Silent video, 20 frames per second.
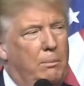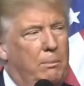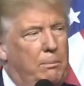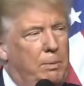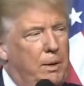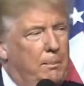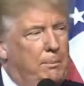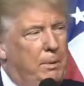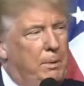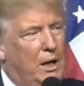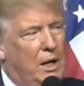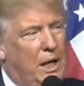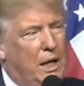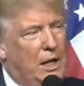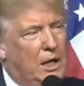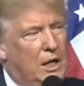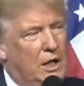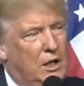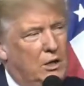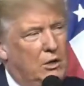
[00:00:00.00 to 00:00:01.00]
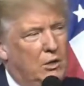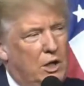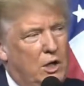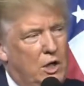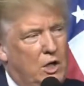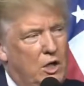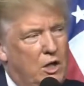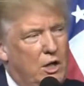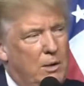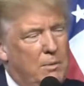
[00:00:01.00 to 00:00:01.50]
people like Hillary,
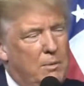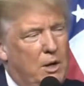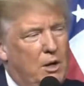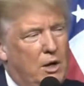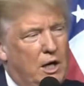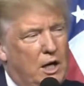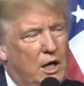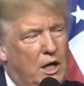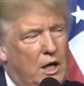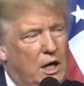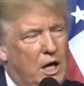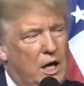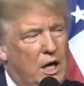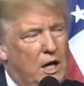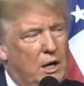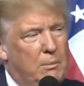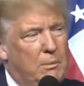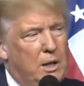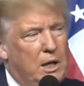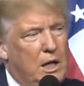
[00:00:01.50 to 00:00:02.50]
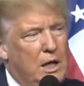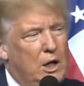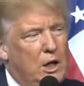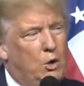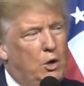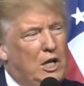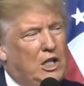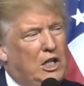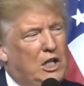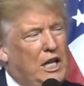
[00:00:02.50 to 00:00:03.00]
to the American economy.
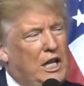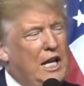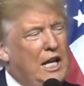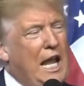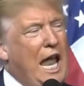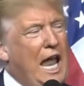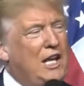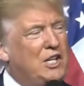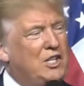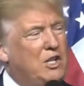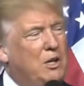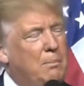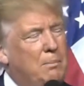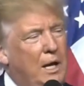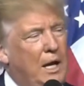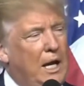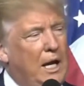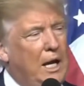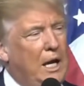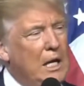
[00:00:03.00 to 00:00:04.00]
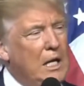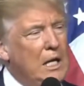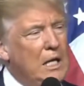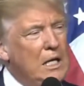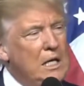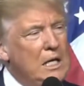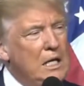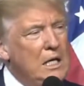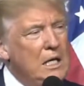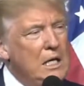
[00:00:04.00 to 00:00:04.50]
Hillary Clinton hasn't made
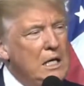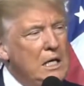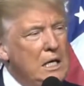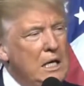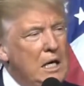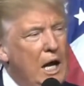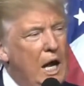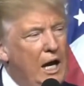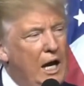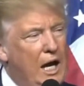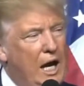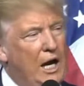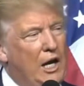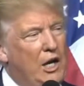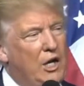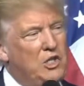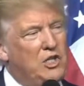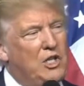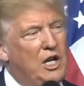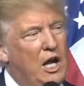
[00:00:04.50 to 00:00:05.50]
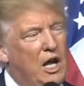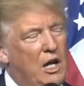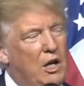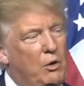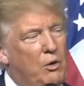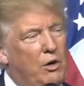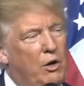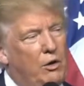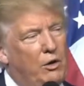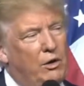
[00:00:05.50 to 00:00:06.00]
an honest
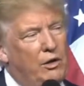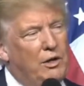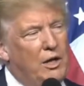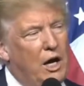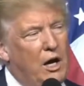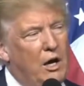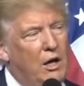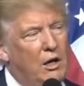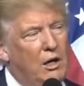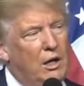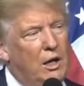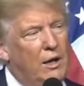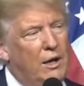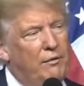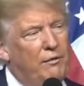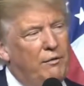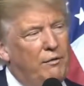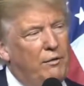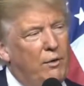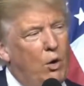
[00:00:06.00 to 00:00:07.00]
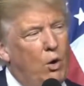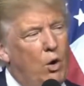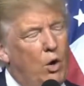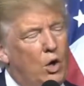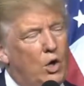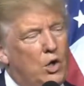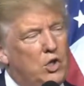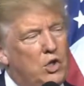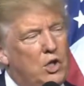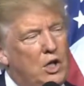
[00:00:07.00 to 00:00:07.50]
dollar in her entire life.
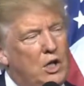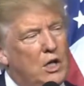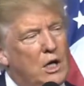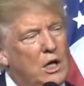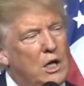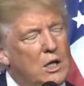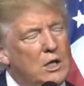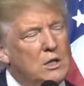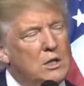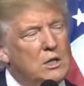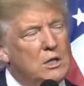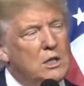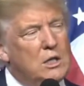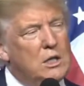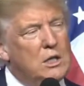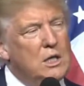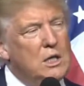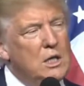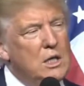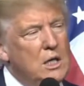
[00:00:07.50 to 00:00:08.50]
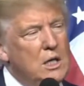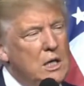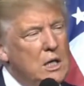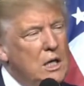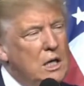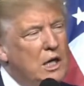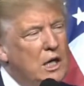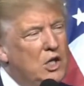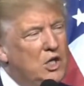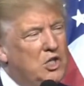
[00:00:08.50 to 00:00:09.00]
All she does
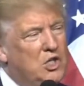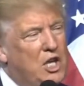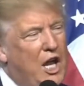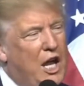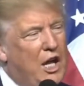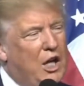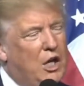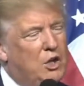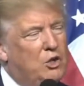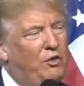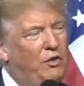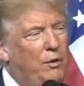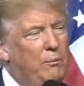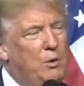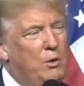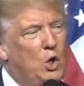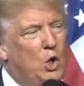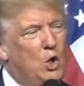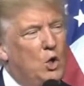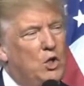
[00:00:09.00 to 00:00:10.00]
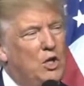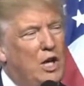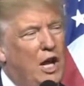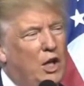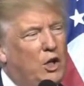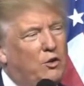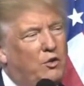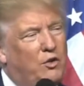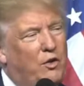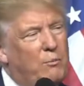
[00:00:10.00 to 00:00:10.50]
is takes from you,
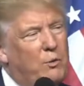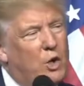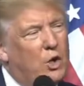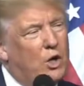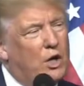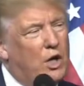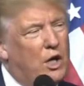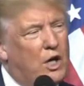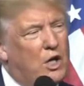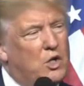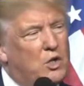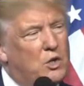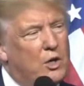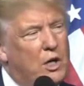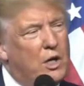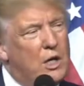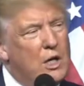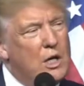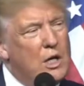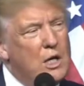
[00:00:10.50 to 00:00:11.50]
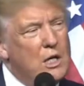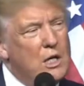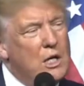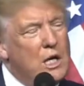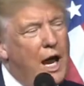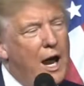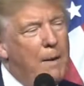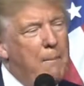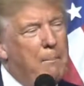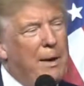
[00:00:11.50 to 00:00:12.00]
takes from your country,
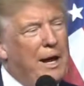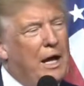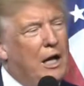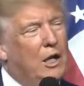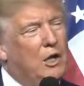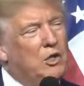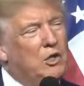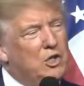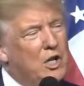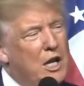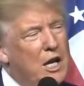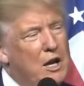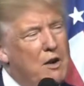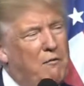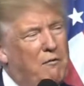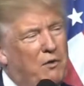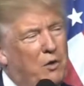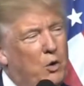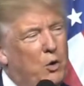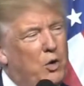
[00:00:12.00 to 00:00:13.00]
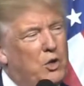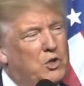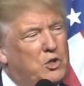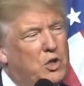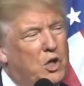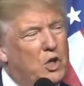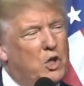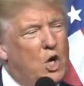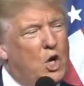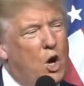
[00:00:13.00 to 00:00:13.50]
and peddles influence
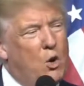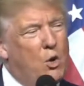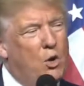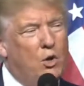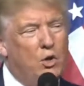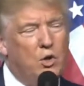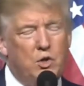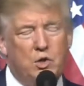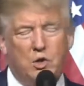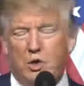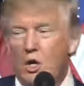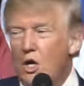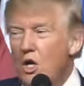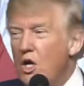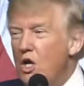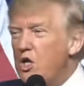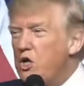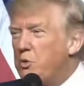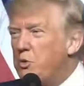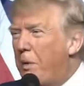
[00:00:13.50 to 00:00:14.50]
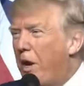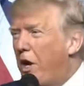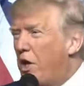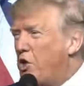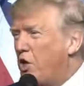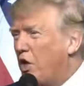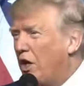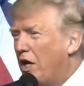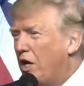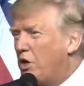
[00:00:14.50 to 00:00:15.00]
to donors,
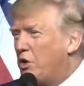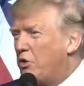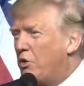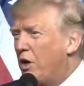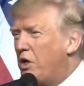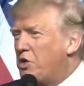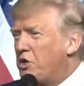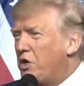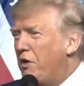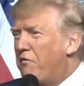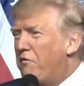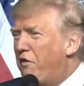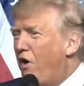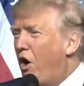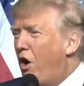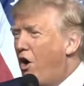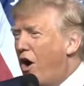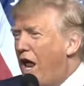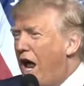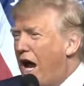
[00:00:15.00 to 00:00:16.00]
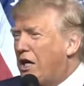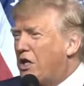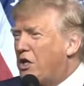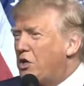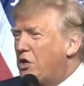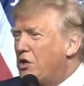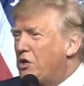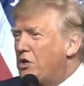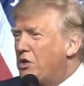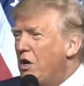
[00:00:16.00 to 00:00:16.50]
special interests, and foreign
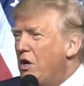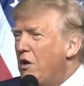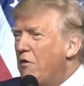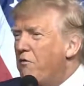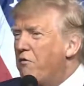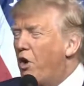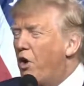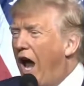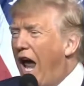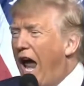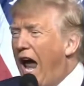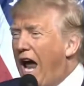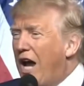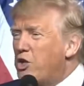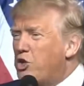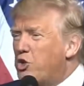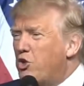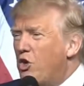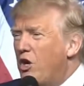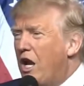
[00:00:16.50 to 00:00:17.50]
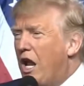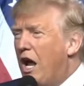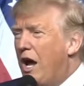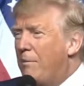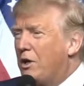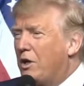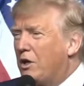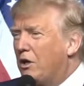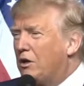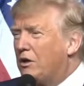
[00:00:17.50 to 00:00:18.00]
actors for
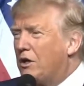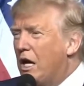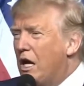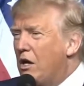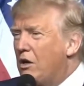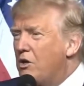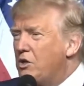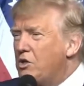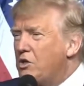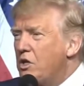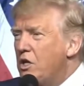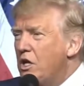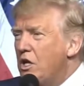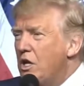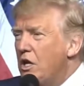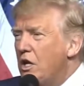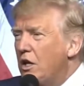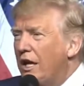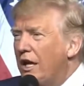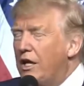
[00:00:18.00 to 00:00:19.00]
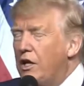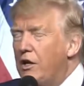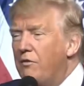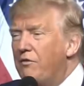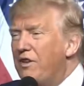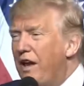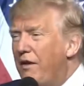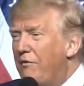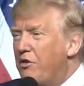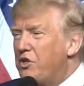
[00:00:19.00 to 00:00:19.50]
astronomical dollars like
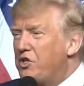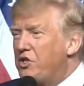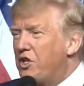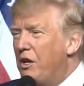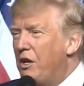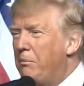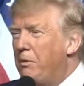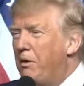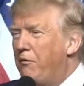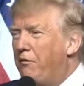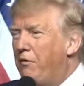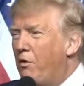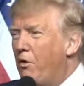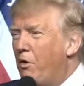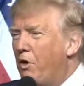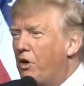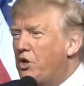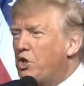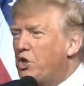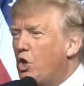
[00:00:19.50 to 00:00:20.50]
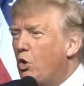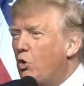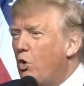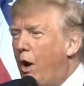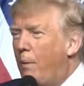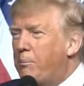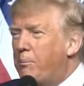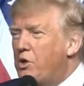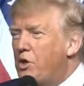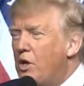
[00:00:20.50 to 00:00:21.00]
you've never seen before. It's
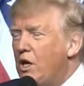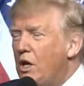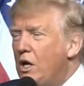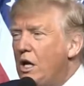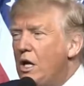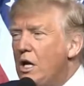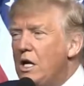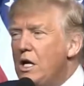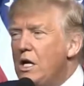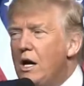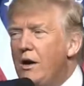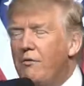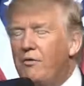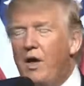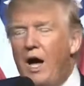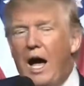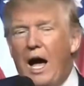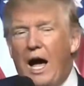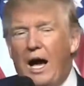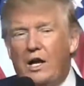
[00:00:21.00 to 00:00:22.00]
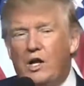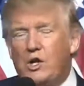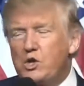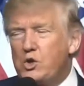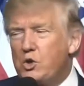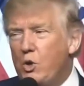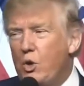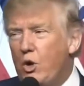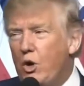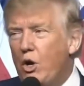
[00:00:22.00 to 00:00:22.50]
corruption of the
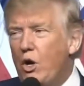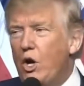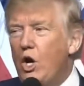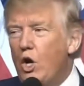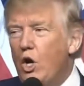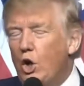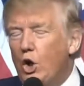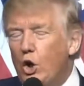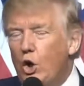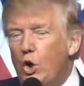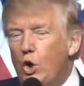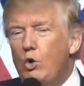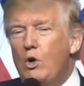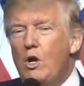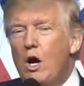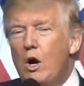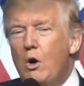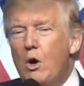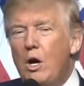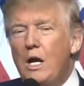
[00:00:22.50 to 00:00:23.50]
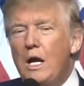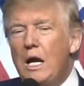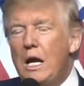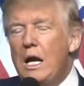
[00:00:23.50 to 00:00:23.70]
highest order. You know it,